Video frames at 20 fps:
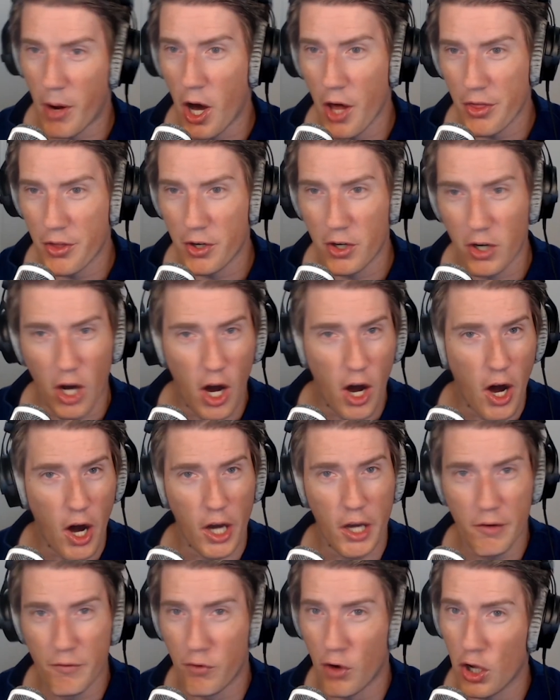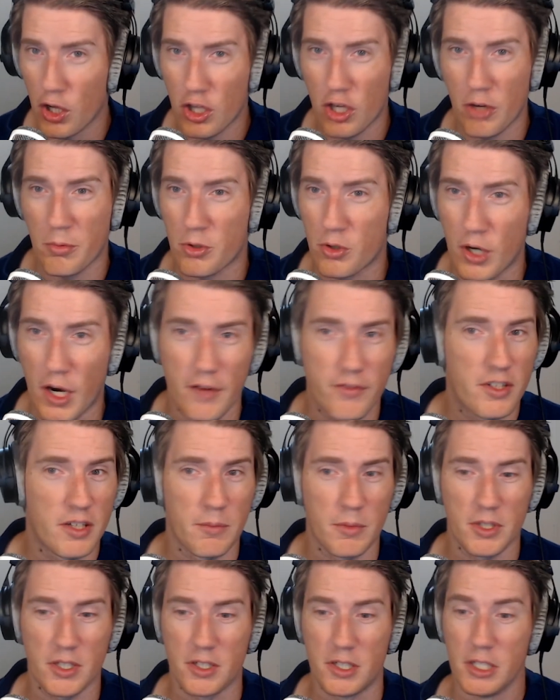other high volume crafting
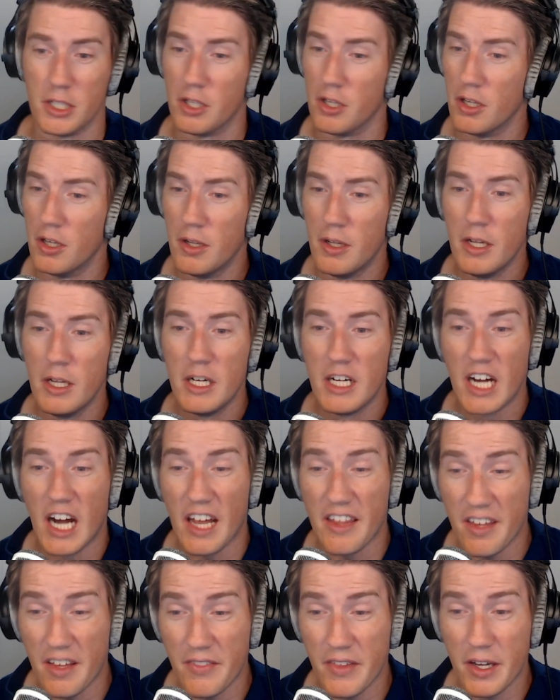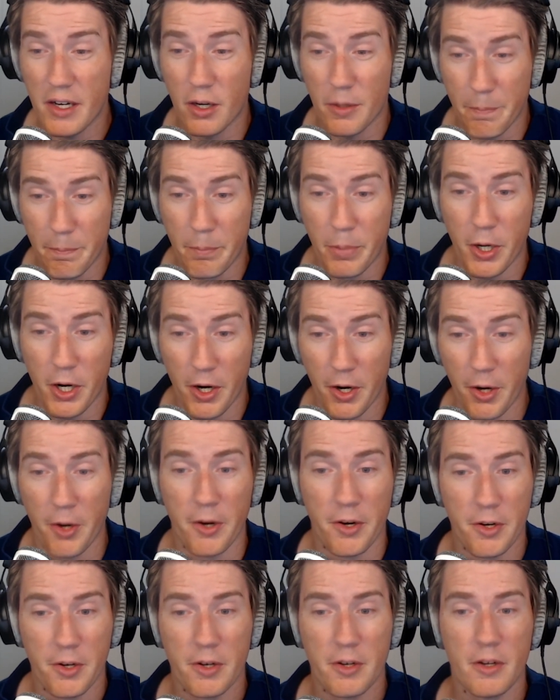material. And then they got
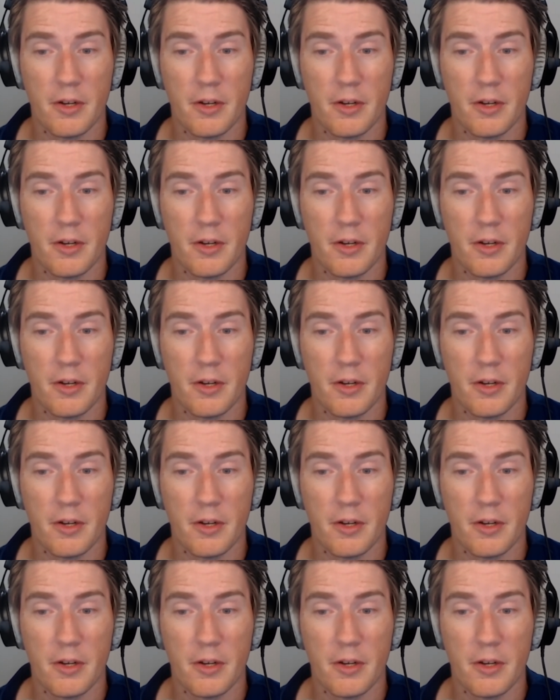burned